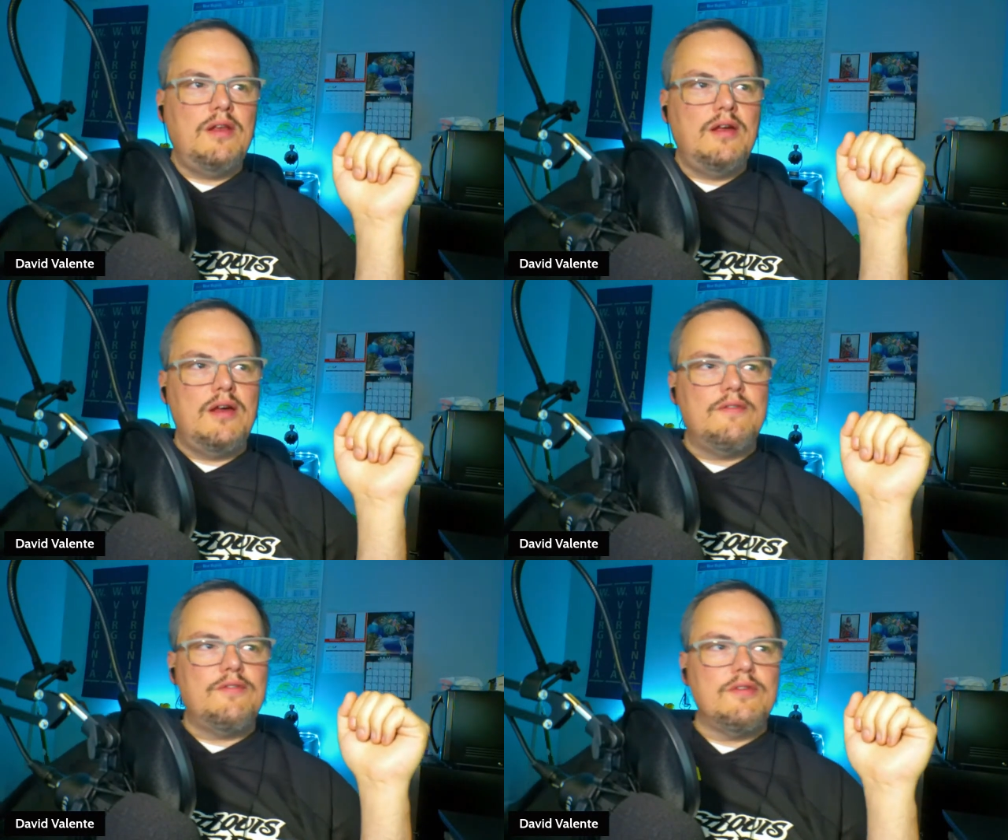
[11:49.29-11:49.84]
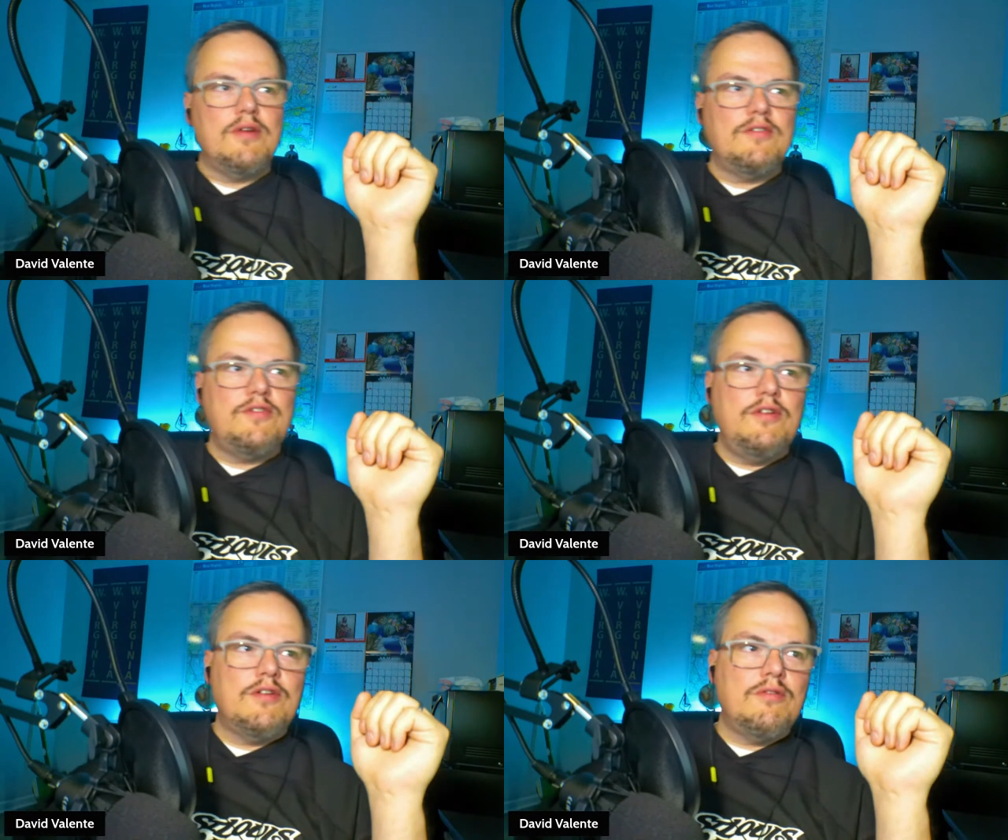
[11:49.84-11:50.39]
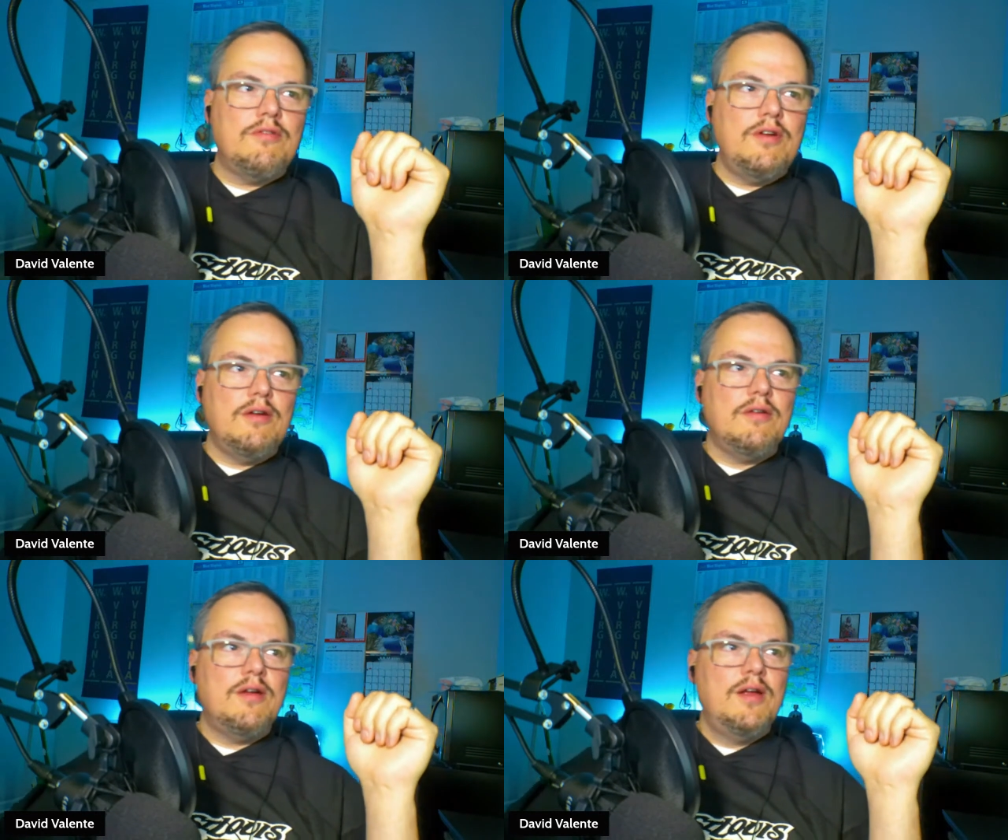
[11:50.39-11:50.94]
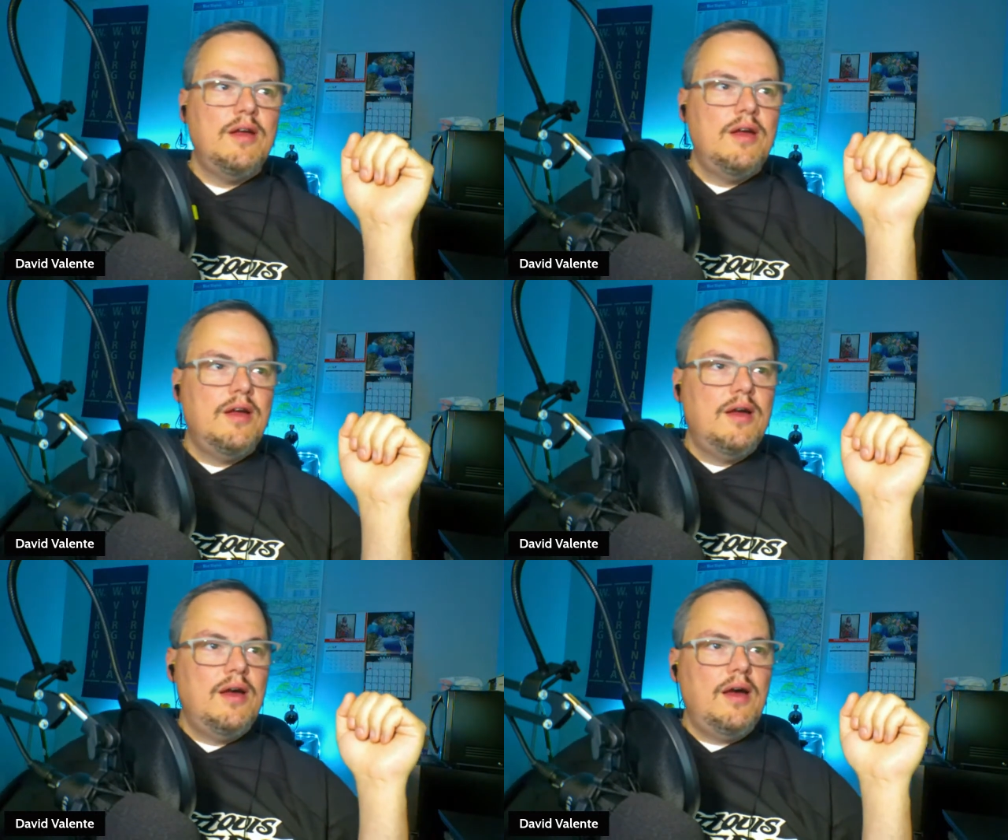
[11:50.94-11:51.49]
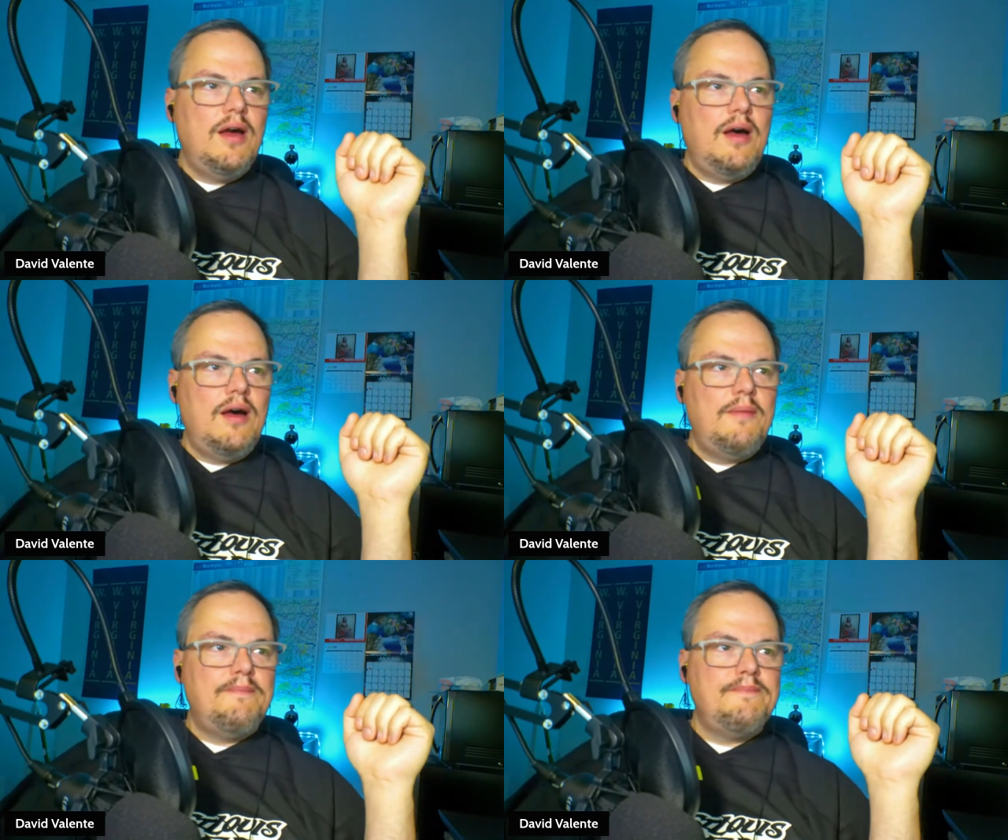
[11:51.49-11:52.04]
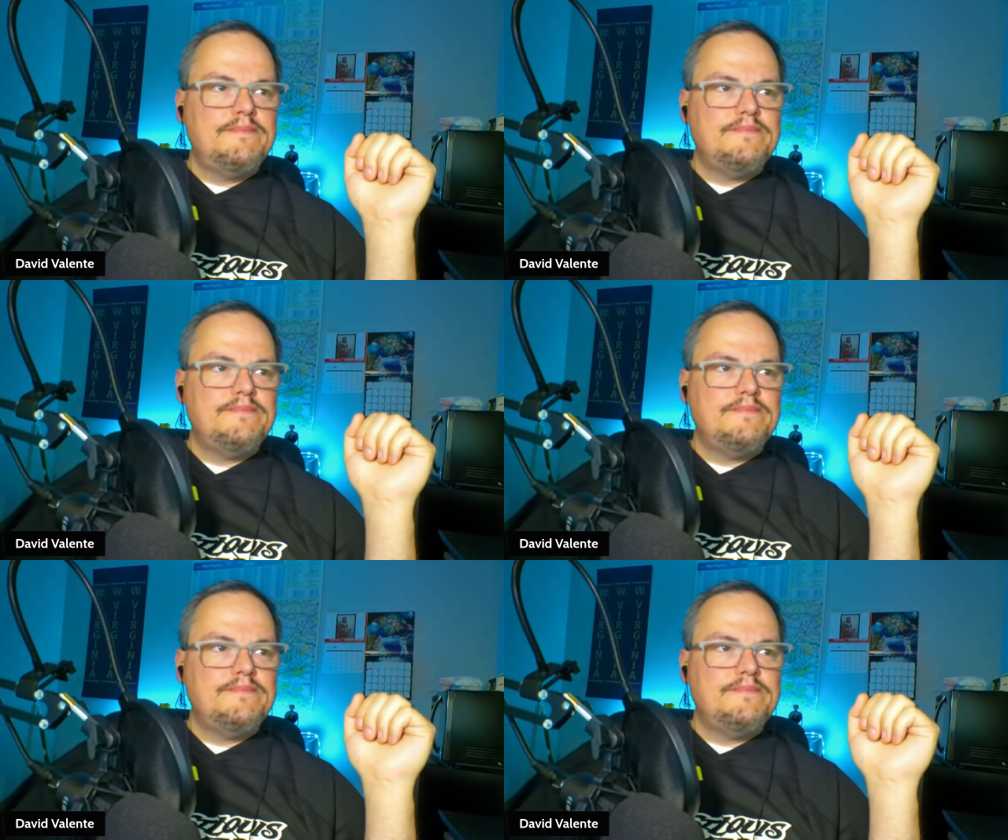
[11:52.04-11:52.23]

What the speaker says: for the rest of your career. Um,